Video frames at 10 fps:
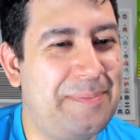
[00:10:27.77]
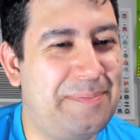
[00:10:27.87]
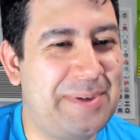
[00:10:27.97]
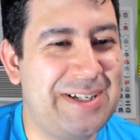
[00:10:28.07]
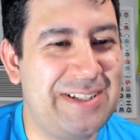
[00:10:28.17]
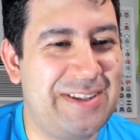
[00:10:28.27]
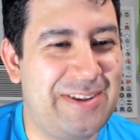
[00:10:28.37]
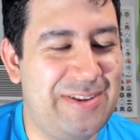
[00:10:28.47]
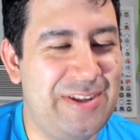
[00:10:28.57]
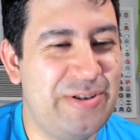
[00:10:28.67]
But
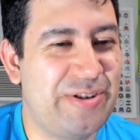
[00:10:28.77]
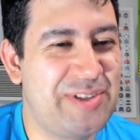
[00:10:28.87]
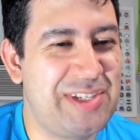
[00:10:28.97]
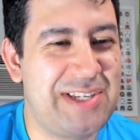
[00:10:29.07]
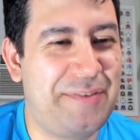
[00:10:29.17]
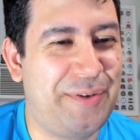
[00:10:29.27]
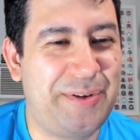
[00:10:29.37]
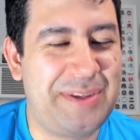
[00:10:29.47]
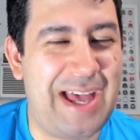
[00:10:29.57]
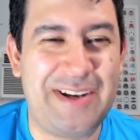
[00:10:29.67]
New Jersey
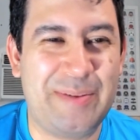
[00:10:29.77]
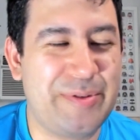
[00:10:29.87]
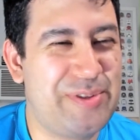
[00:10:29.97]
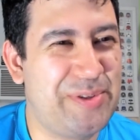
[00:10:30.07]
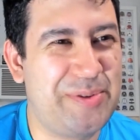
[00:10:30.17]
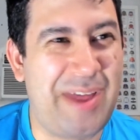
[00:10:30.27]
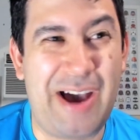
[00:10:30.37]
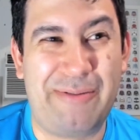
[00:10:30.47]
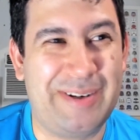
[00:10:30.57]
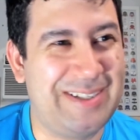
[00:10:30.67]
Devil at number two,
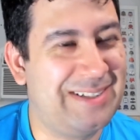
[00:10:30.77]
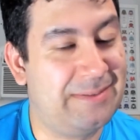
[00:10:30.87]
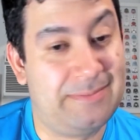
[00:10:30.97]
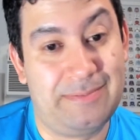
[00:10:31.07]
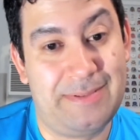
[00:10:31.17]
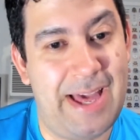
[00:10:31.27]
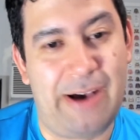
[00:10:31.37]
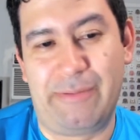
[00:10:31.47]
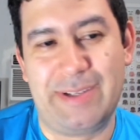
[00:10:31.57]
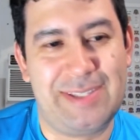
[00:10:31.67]
that one
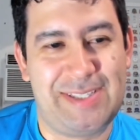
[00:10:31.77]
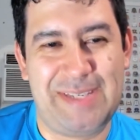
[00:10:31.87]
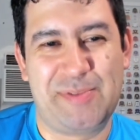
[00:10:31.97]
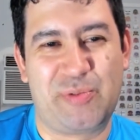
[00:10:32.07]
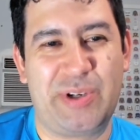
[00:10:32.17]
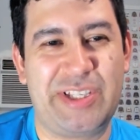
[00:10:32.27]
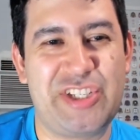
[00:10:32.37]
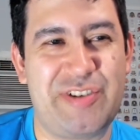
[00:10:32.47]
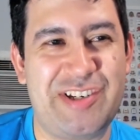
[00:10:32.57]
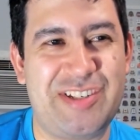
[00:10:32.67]
seems really
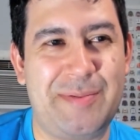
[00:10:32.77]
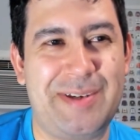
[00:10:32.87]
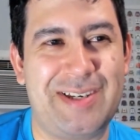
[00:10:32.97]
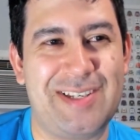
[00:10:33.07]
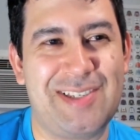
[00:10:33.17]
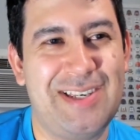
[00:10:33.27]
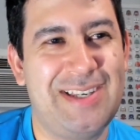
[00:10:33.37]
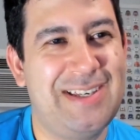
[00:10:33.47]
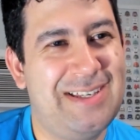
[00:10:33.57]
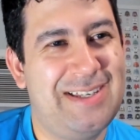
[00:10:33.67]
strange to me because
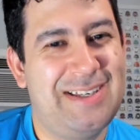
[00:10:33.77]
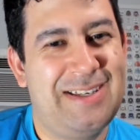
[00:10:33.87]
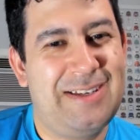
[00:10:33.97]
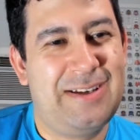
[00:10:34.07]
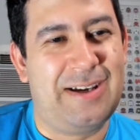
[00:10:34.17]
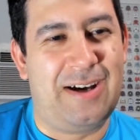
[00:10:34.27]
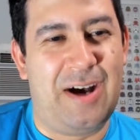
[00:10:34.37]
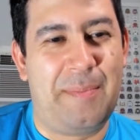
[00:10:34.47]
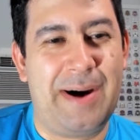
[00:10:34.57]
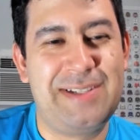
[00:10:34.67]

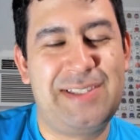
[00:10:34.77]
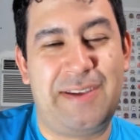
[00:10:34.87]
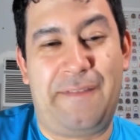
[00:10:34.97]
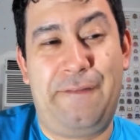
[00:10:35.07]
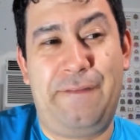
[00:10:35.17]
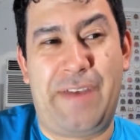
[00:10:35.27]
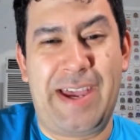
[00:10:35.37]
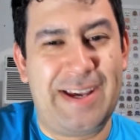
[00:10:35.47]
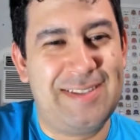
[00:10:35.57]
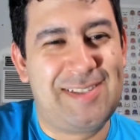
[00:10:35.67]
amongst
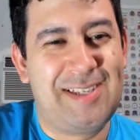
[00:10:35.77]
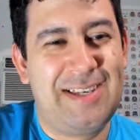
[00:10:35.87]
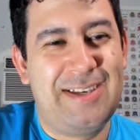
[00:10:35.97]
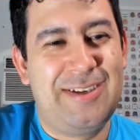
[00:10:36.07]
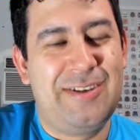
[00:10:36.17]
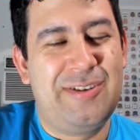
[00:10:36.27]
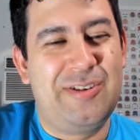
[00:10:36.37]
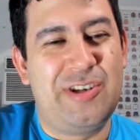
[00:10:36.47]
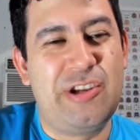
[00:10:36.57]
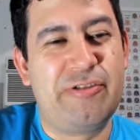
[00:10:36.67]
fans,
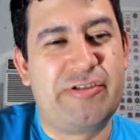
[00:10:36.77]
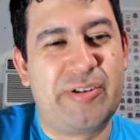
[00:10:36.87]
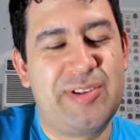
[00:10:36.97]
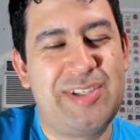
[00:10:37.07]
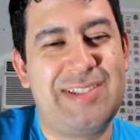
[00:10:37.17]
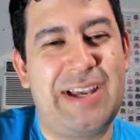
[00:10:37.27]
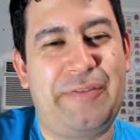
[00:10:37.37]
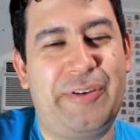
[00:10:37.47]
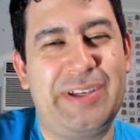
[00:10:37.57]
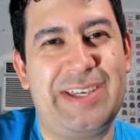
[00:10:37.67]
New Jersey
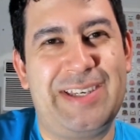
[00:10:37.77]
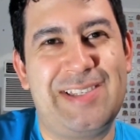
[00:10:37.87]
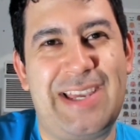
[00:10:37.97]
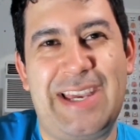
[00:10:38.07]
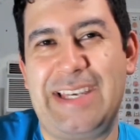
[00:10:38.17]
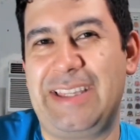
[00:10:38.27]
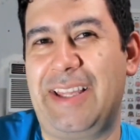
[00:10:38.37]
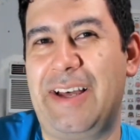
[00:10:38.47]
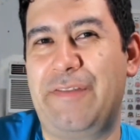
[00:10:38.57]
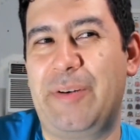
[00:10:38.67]
Devil is a
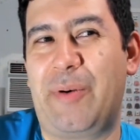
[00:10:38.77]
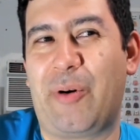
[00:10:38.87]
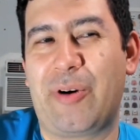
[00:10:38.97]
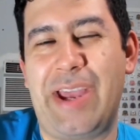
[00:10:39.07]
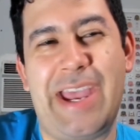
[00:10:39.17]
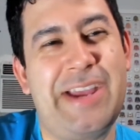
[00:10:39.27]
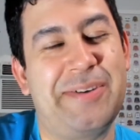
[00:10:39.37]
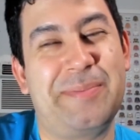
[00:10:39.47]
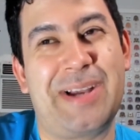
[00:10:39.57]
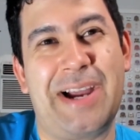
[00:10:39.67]
love him or hate
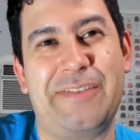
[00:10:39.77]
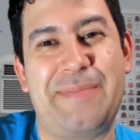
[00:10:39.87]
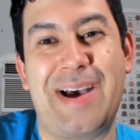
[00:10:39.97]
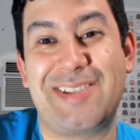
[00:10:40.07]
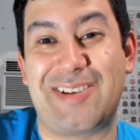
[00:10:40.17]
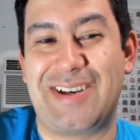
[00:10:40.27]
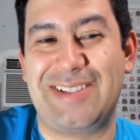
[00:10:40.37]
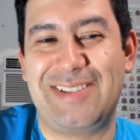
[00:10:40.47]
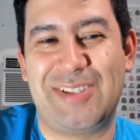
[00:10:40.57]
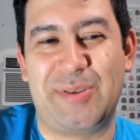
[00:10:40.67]
him kind of mascot.
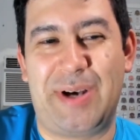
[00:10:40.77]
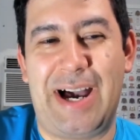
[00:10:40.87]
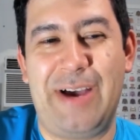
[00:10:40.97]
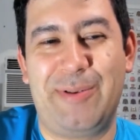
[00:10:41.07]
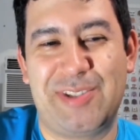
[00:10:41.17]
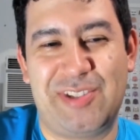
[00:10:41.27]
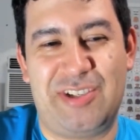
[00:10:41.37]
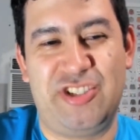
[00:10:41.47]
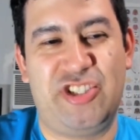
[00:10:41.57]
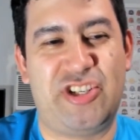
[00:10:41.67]
So I was
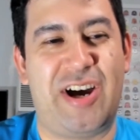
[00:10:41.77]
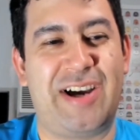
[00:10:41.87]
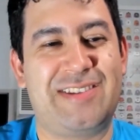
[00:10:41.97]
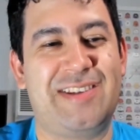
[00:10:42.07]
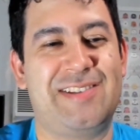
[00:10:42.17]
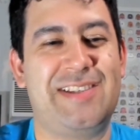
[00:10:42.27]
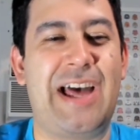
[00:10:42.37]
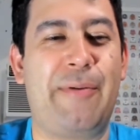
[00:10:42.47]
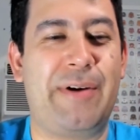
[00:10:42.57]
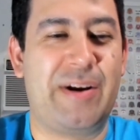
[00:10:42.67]
shocked to see
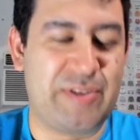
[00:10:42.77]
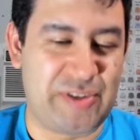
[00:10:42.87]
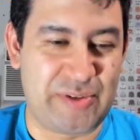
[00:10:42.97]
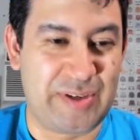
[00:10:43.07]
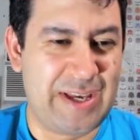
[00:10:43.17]
that one at number two.